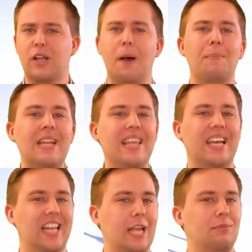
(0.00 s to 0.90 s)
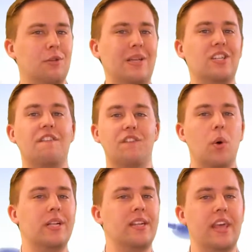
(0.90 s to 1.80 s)
a company that claims to be
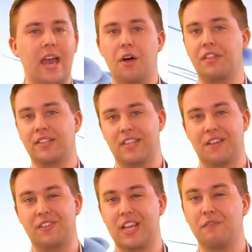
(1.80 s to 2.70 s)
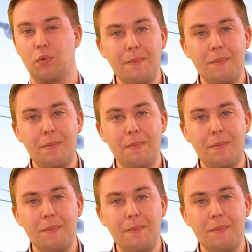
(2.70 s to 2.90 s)
devoted to the health and safety of